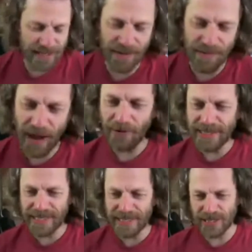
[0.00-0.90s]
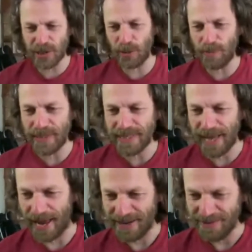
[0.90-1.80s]
a stupid
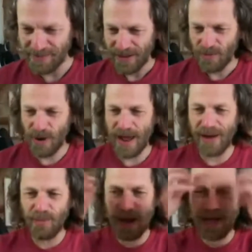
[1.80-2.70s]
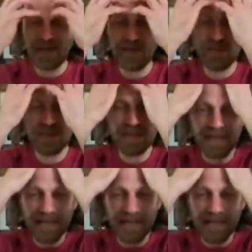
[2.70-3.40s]
day where you would.